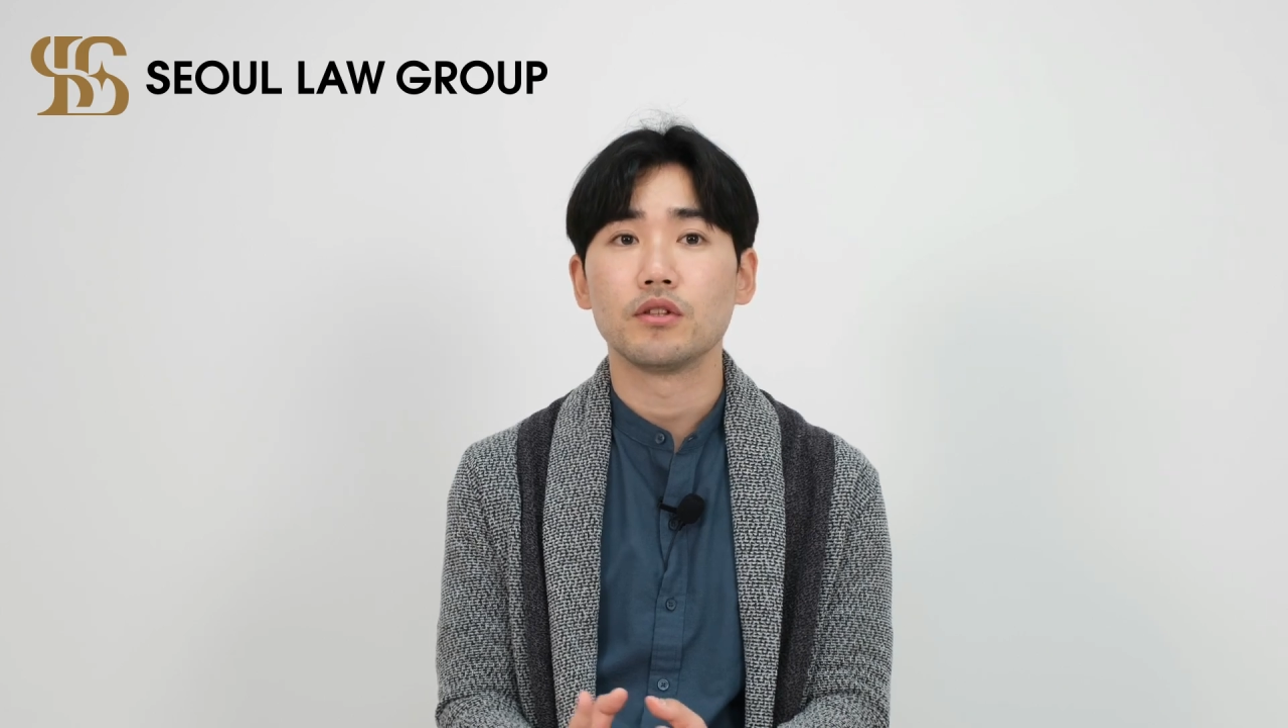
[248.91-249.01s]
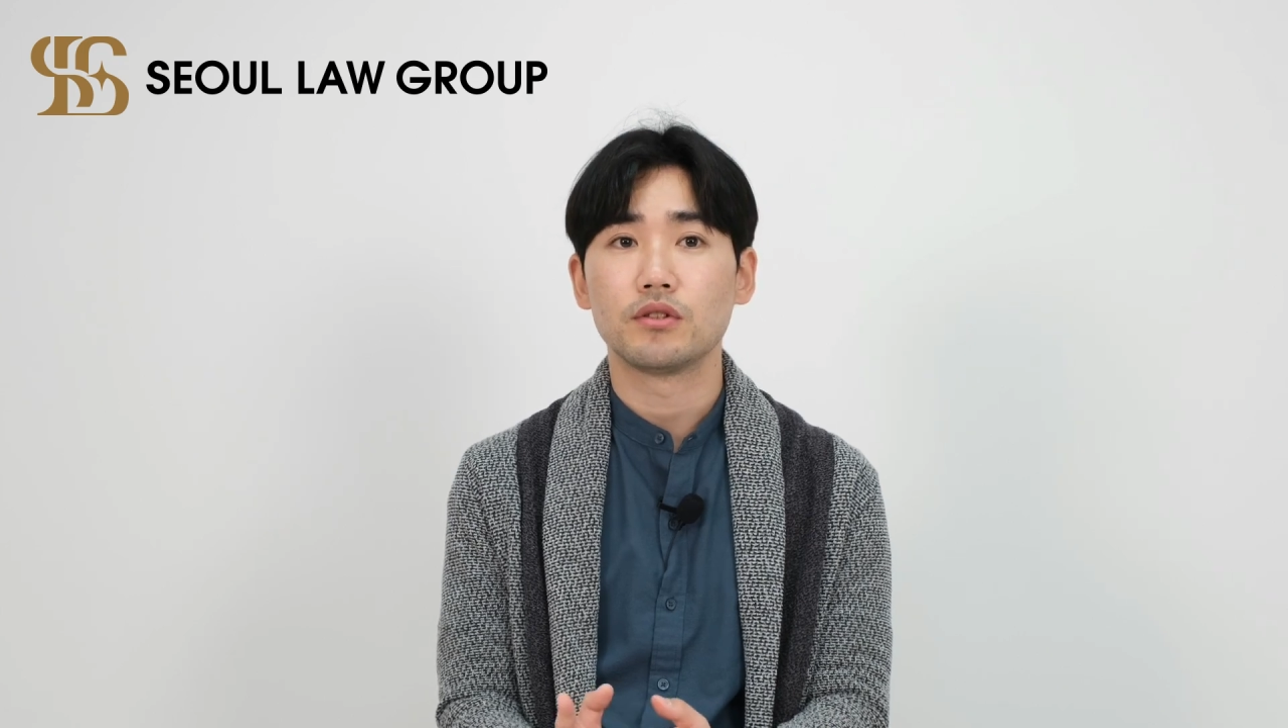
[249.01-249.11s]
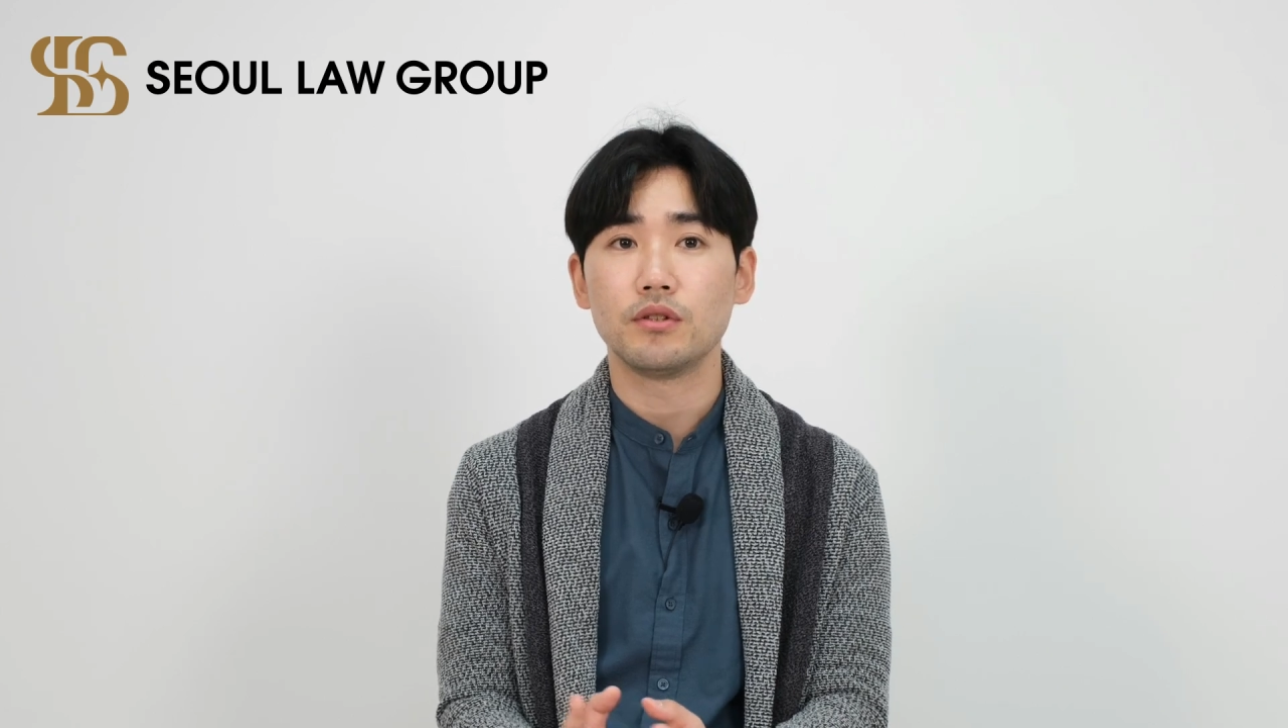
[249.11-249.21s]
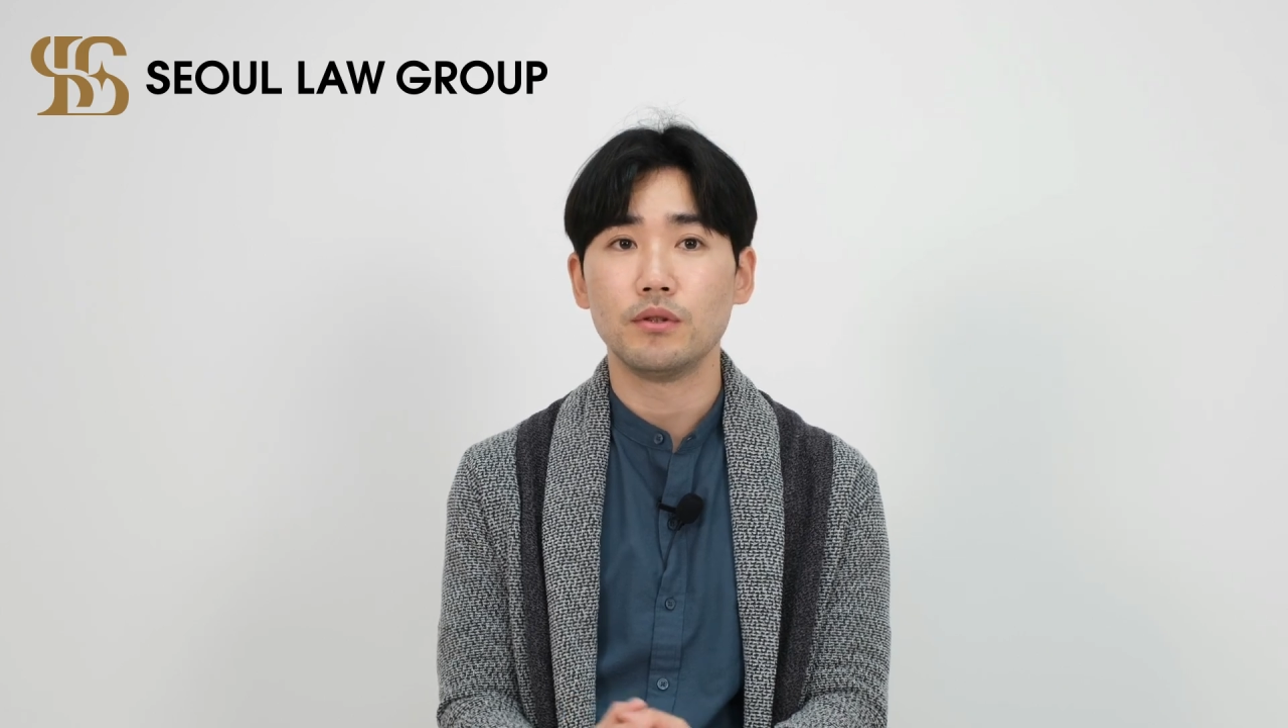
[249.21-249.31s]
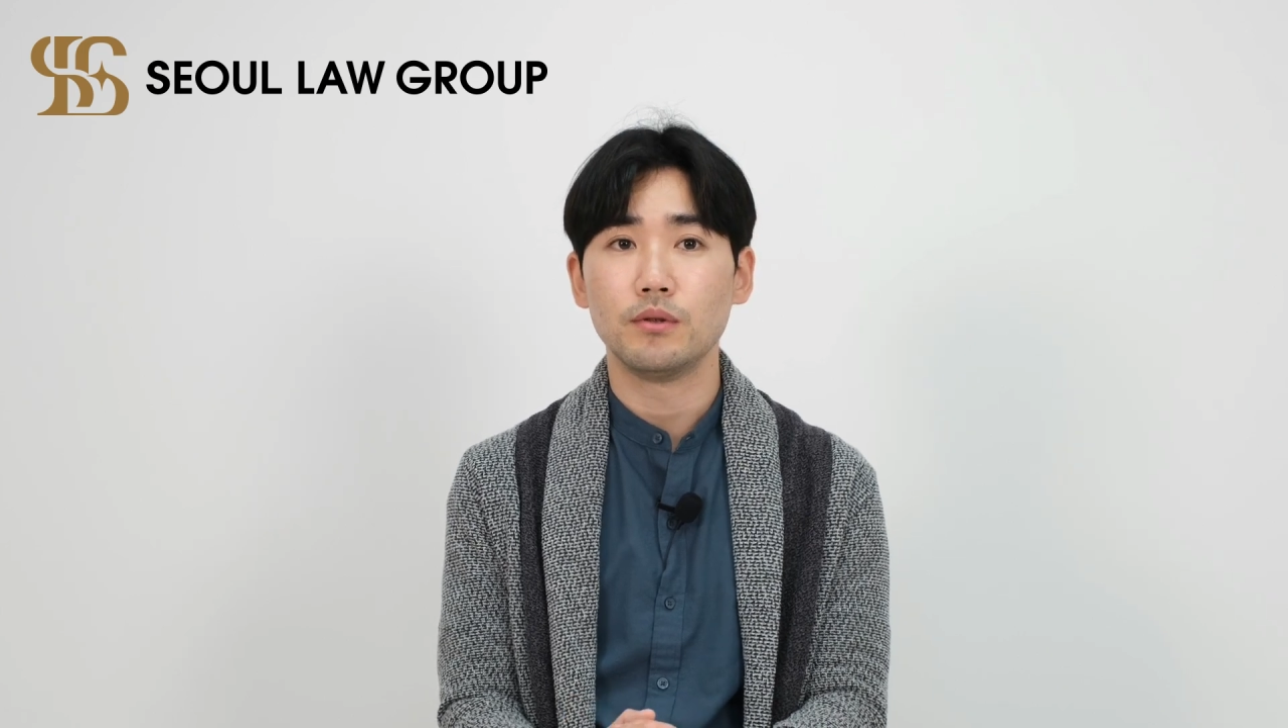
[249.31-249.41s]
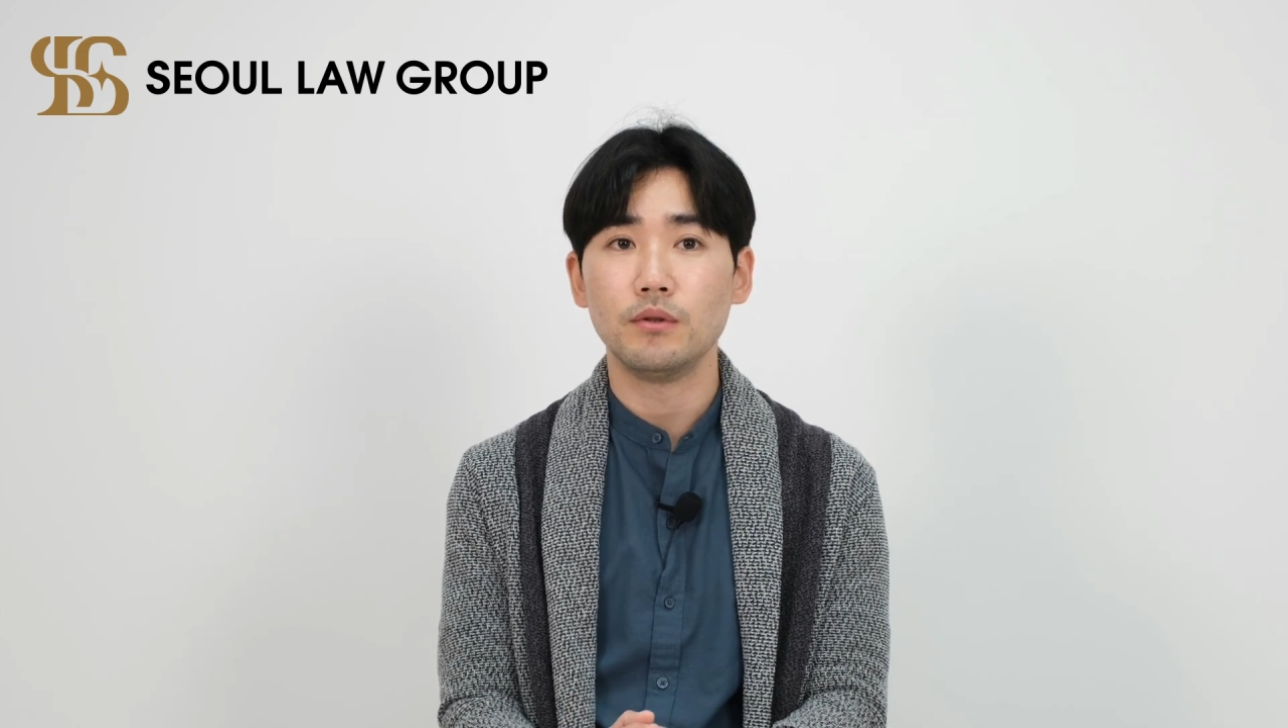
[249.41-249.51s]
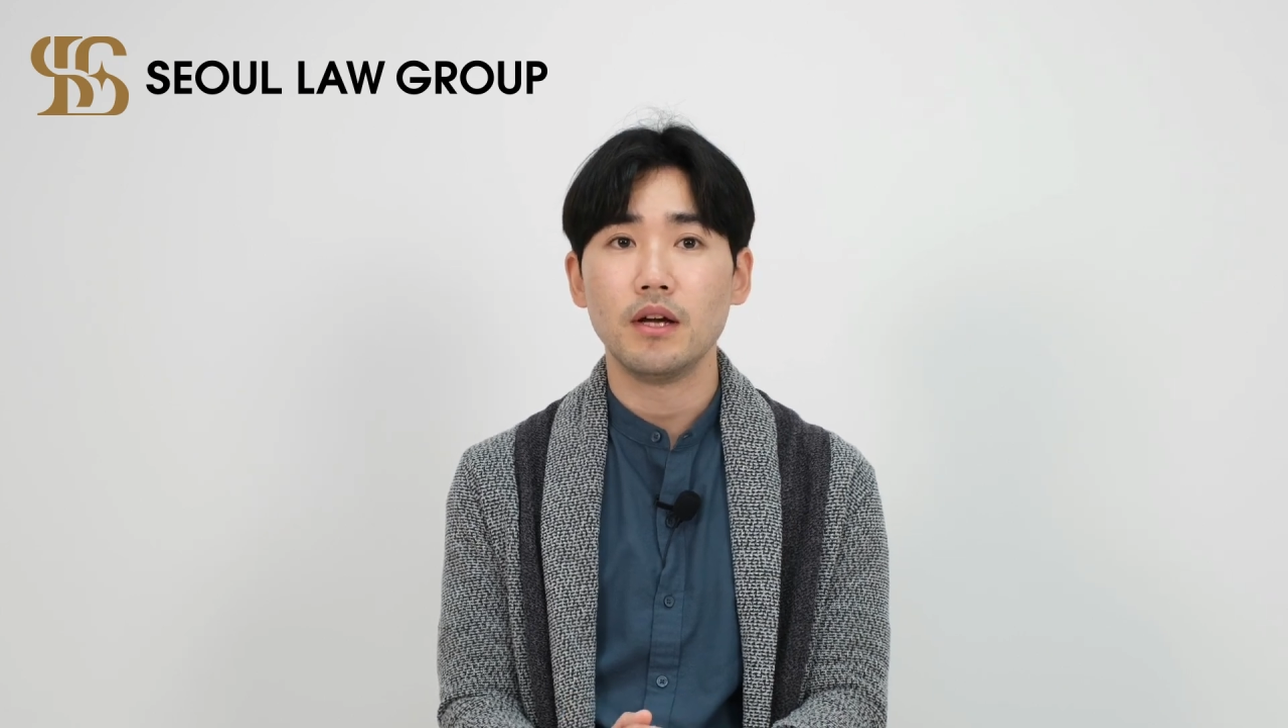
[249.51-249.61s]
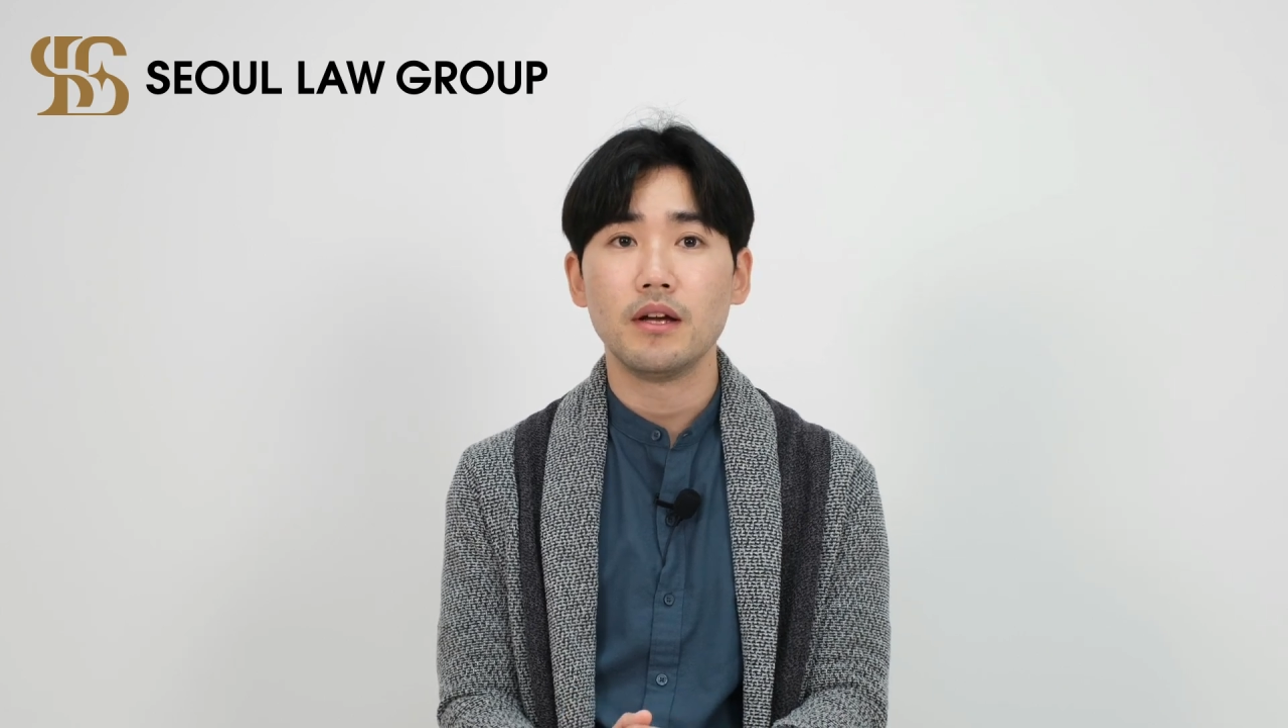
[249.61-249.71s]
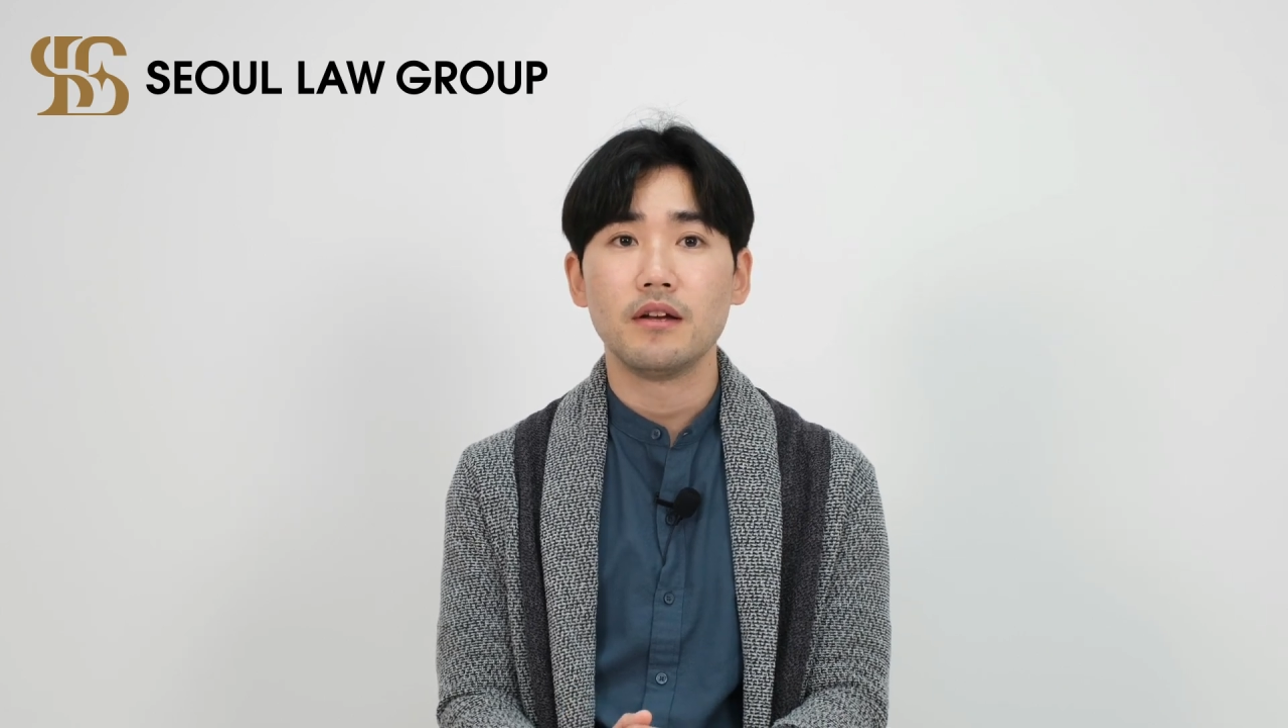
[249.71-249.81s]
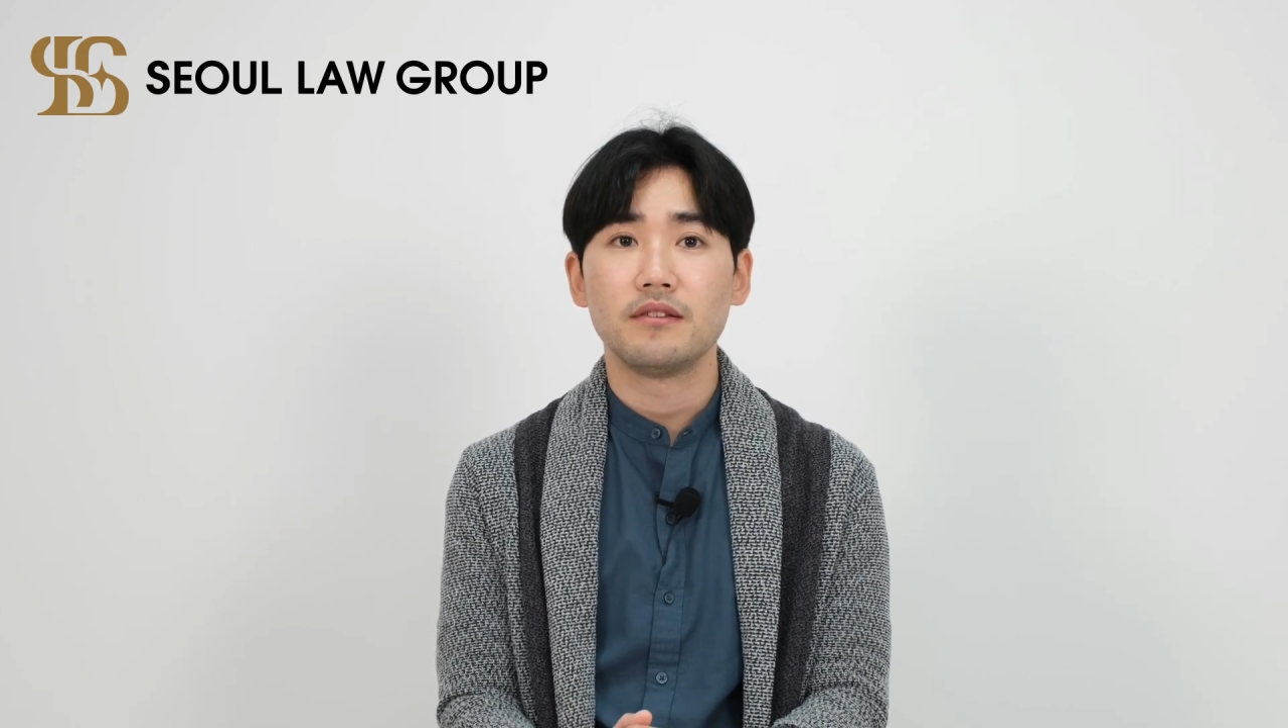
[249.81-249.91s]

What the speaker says: 2.